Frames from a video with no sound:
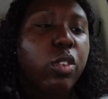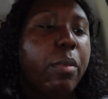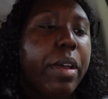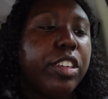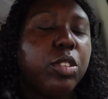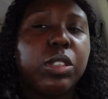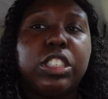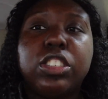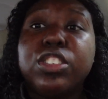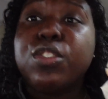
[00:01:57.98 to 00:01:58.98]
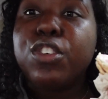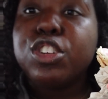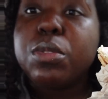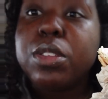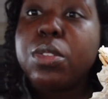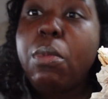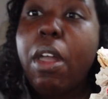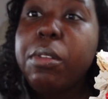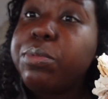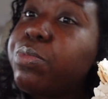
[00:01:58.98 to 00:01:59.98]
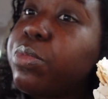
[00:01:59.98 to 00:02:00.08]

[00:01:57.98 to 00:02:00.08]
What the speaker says: we made it to Western. The first place we went,